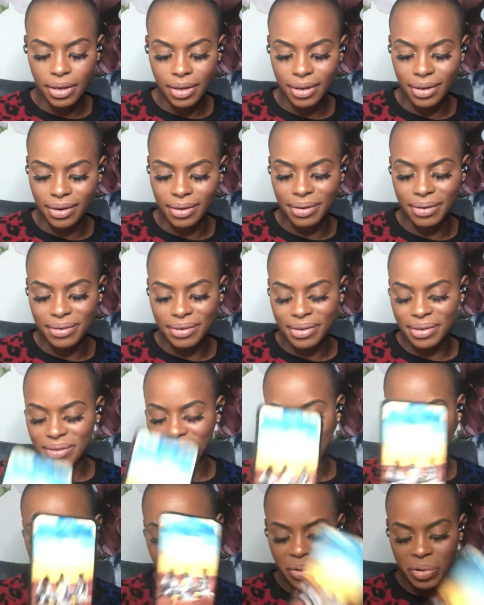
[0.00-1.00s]
And I said
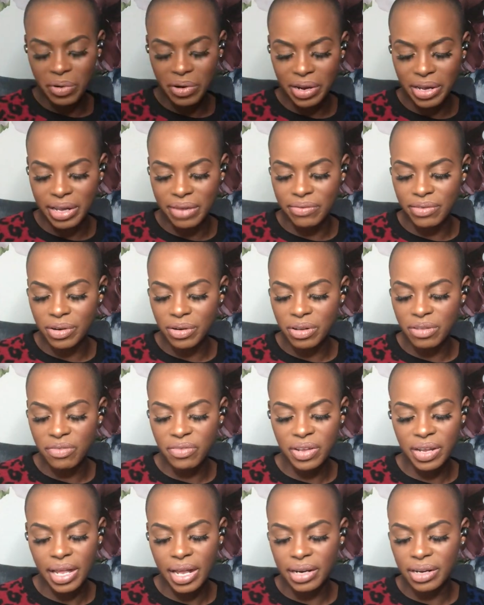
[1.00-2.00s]
support. Even though you
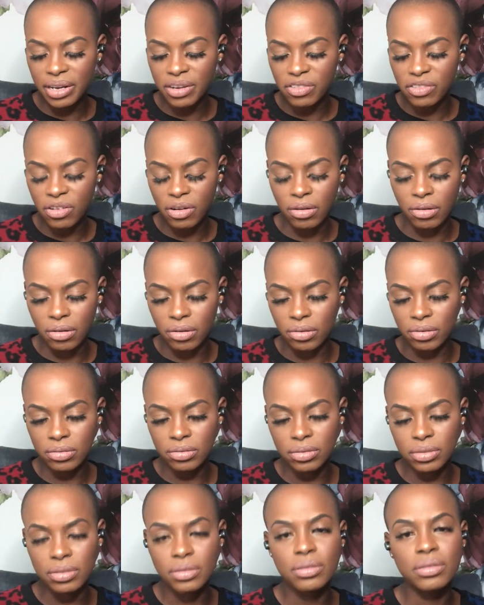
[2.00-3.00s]
feel out of control,
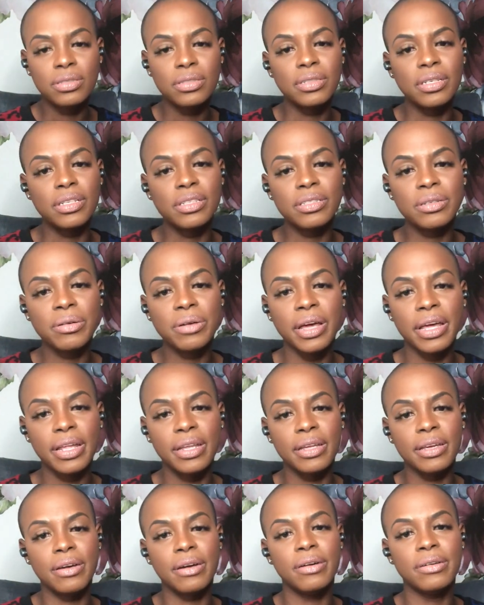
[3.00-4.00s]
it's okay,
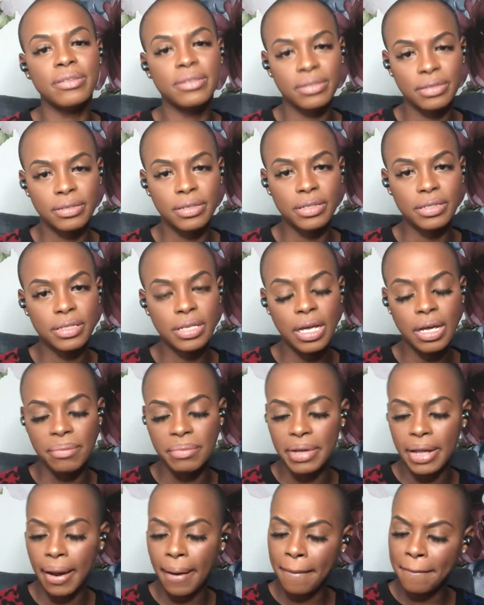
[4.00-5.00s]
Leo. It's
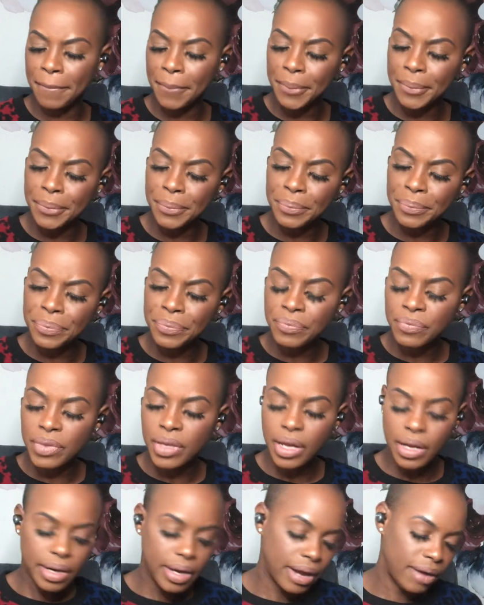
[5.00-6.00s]
coming.
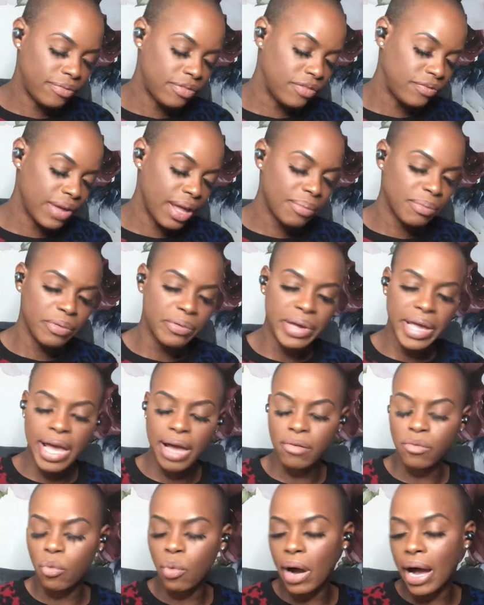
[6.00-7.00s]
Now for family, we
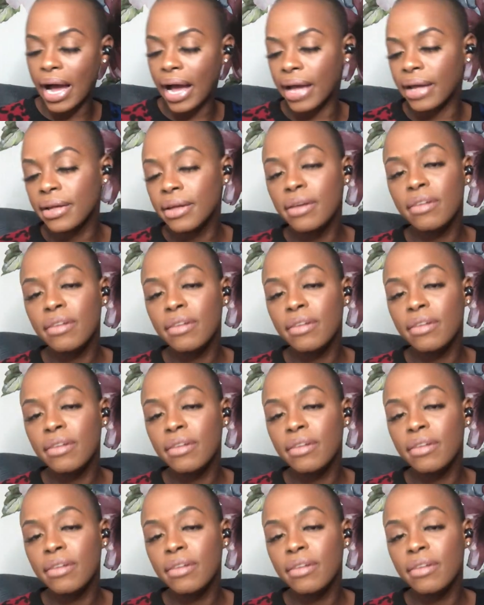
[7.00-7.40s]
have why.